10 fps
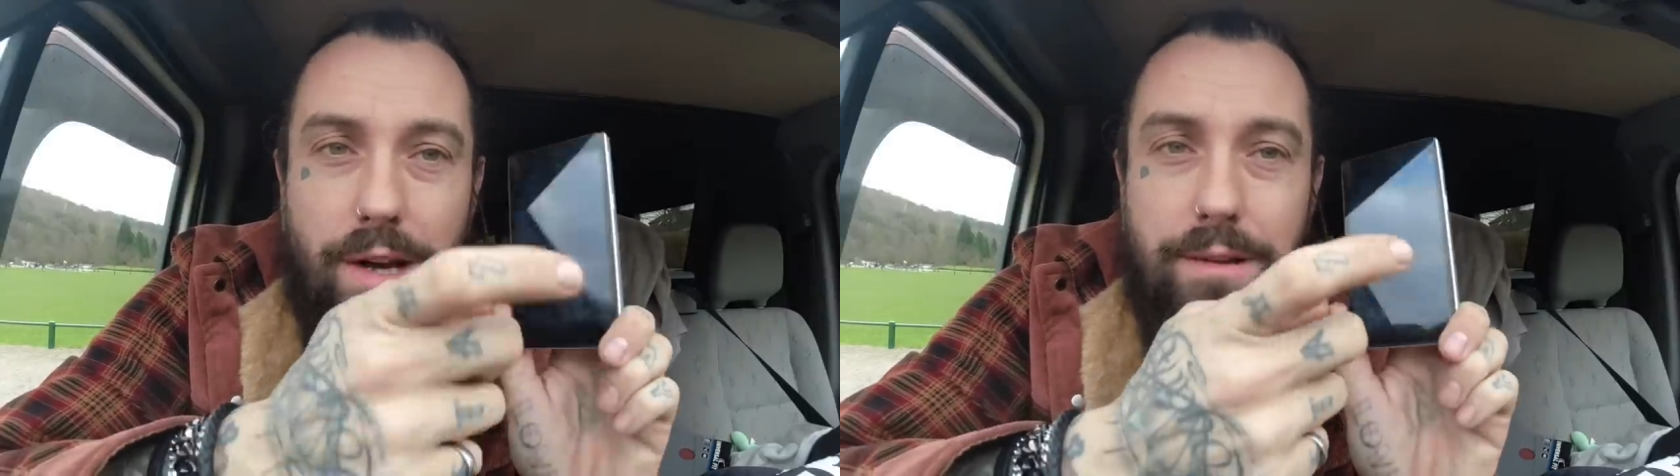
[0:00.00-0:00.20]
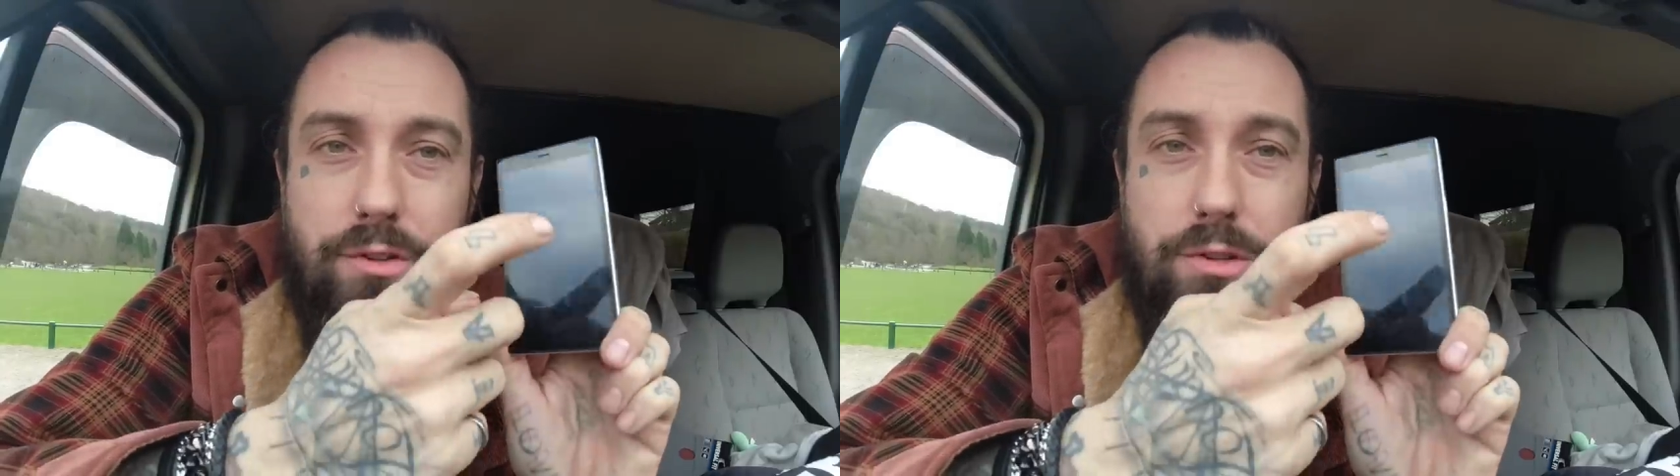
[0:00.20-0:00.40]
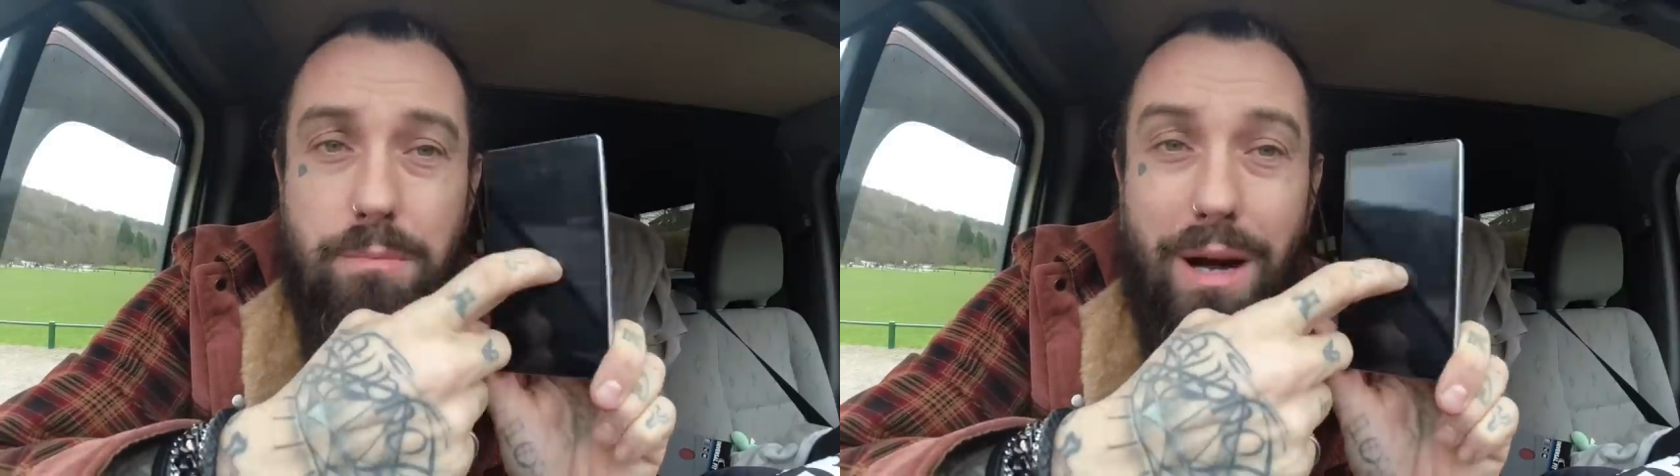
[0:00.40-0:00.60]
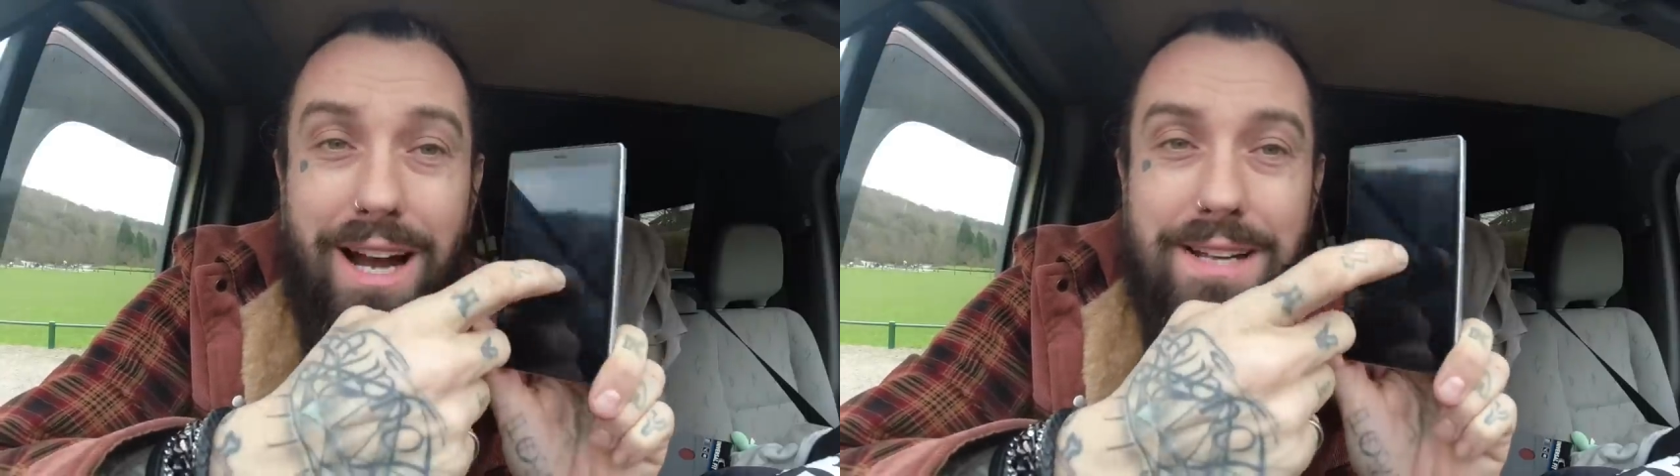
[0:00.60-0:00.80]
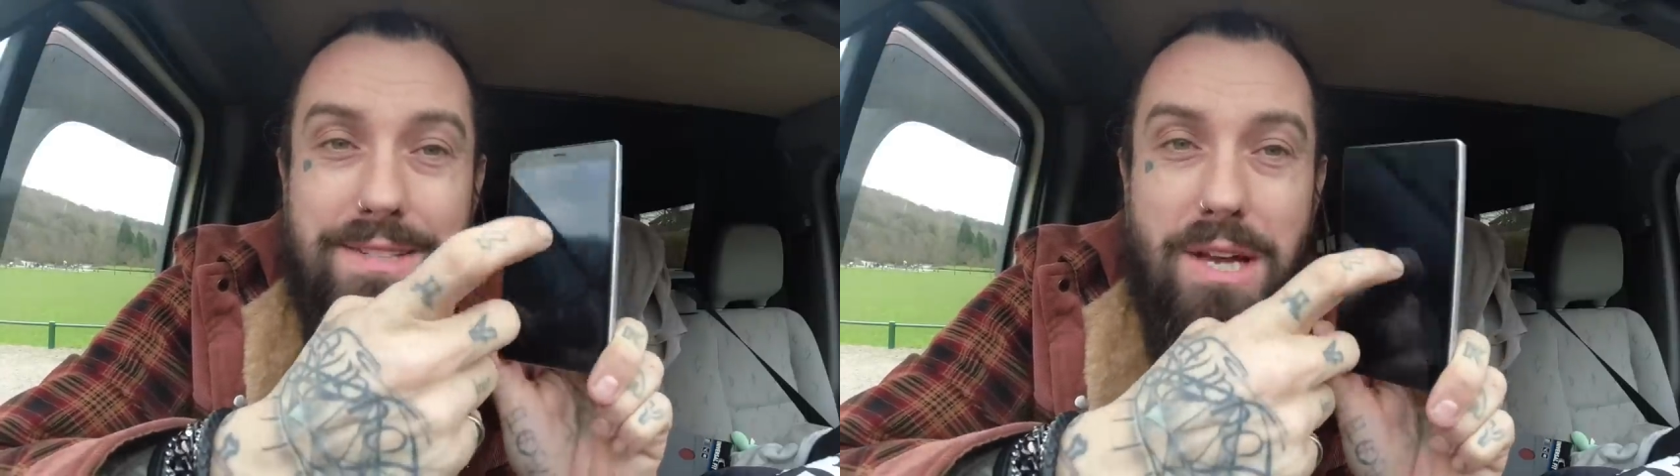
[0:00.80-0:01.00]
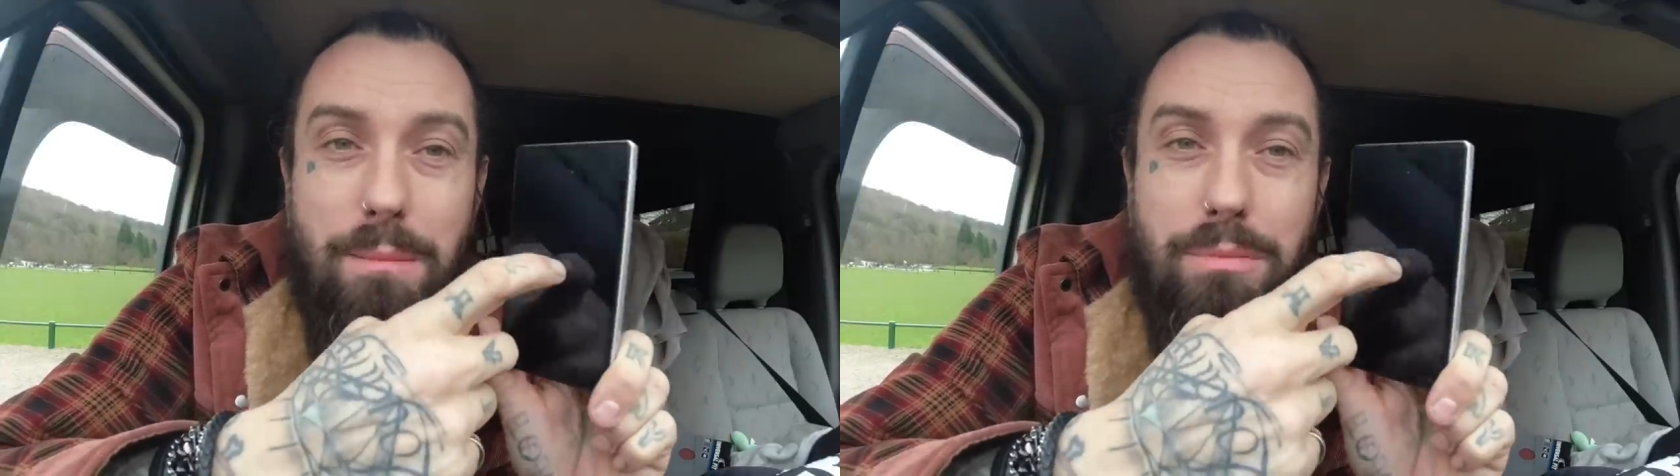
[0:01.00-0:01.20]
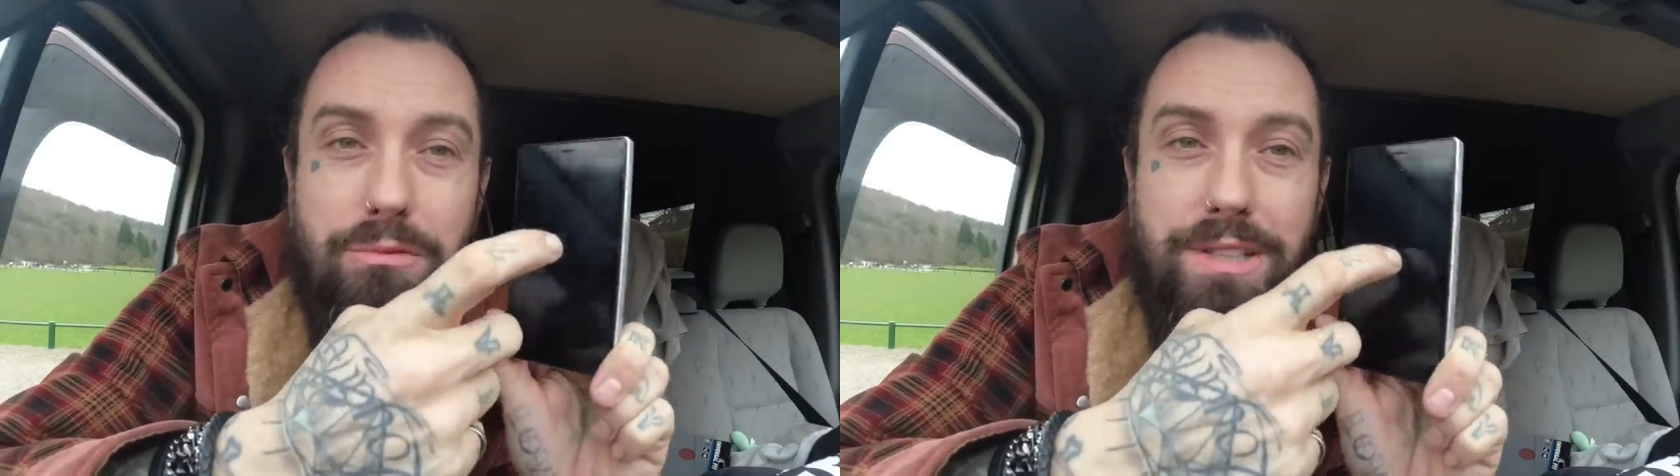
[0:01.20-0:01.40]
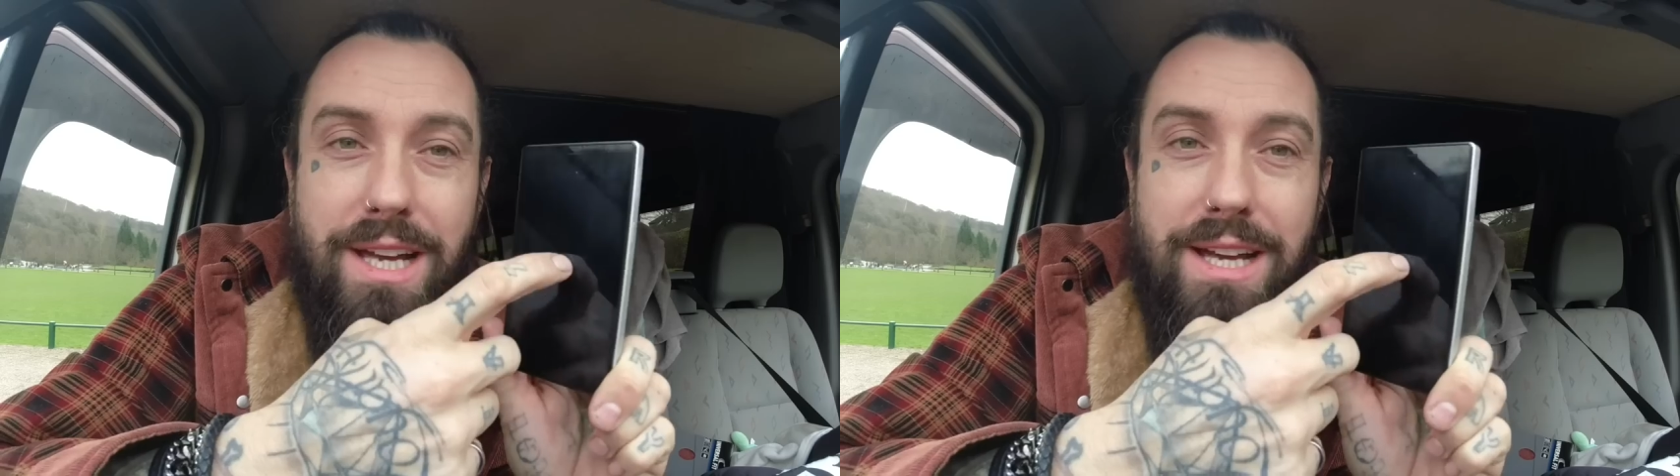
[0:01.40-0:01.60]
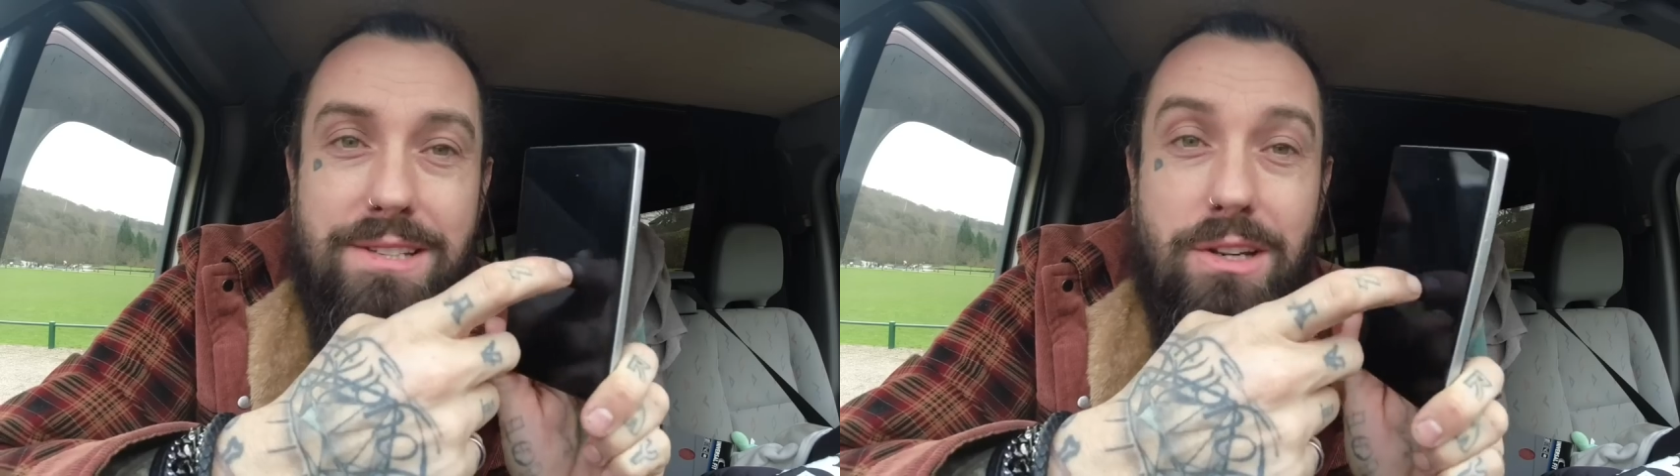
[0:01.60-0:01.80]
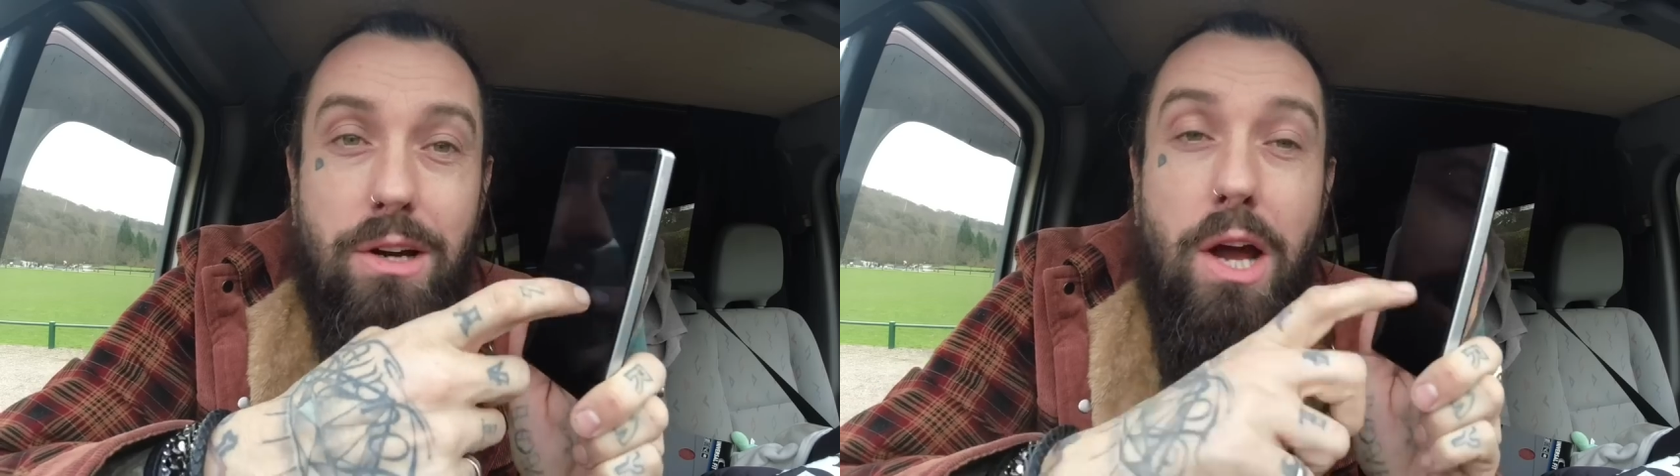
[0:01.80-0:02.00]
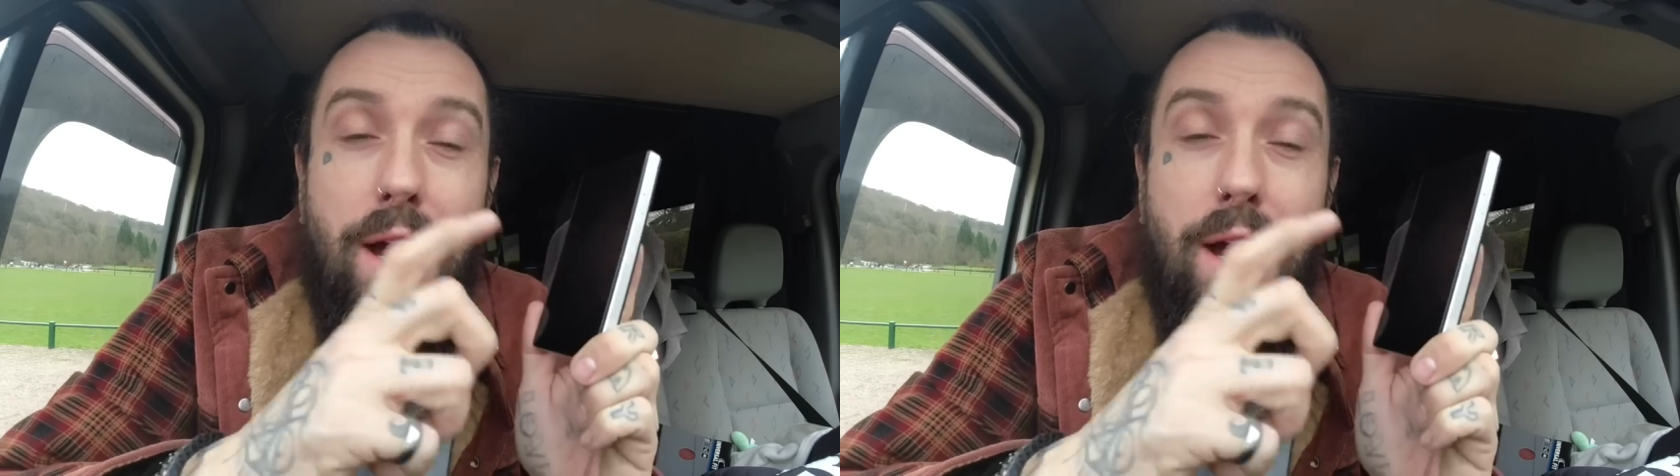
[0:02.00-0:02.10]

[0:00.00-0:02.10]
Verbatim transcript: and just buy temporary data,